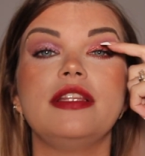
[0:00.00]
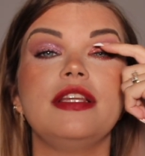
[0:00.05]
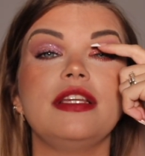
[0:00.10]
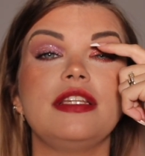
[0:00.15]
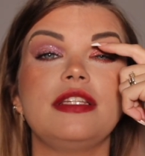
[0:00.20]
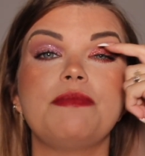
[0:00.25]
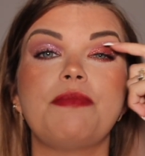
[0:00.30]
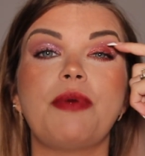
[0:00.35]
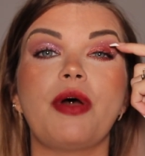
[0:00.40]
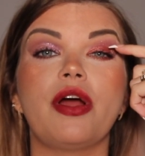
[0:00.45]

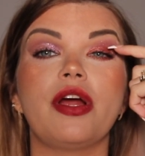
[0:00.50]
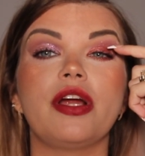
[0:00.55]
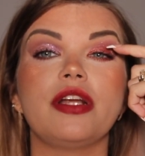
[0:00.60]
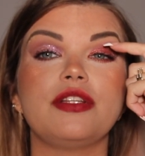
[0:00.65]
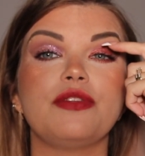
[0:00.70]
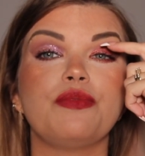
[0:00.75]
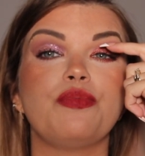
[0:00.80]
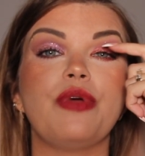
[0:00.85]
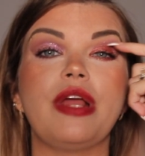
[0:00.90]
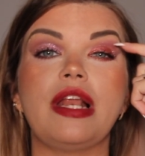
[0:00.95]
this
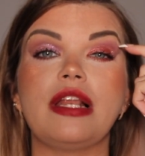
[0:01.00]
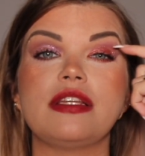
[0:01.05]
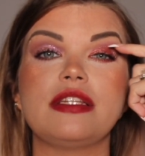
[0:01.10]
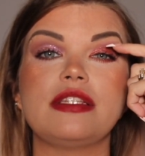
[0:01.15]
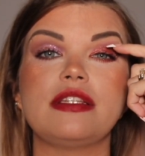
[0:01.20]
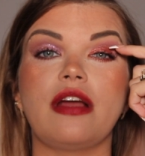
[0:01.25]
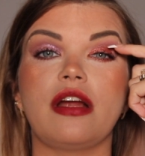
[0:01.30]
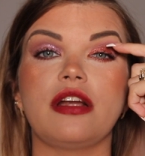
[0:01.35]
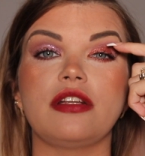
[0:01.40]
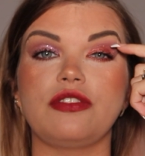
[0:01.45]
part will
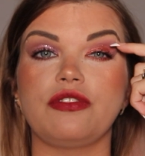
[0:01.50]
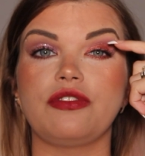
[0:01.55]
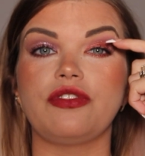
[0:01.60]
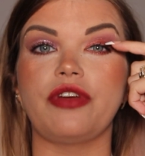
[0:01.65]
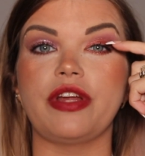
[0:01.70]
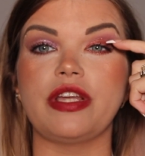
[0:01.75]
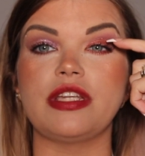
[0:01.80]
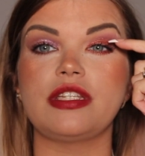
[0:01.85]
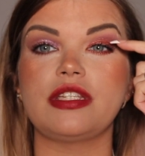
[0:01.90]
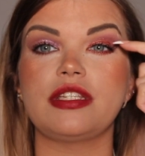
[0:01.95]
start to
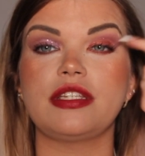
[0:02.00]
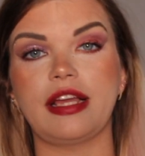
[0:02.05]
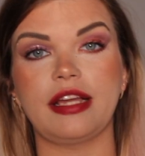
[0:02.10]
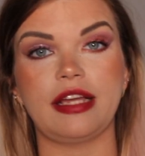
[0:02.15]
crease.